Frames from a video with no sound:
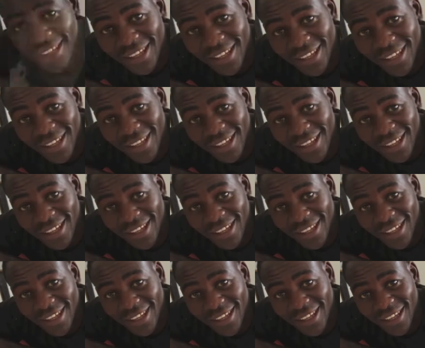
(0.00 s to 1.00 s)
We work
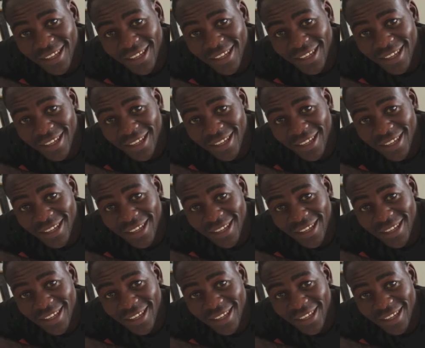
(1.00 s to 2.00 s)
basically
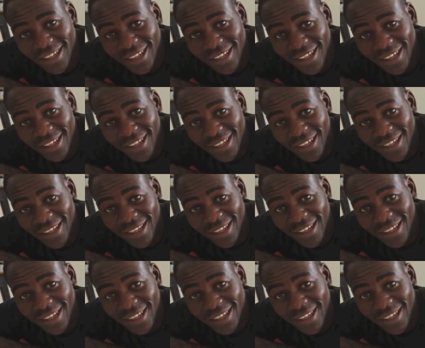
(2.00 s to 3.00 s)
with
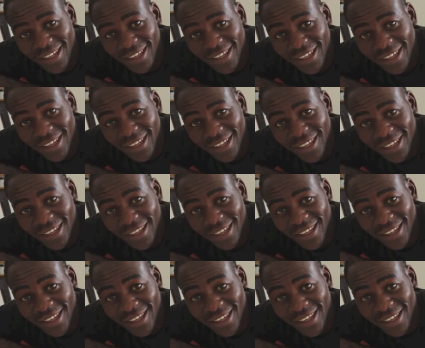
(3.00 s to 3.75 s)
3 dialects.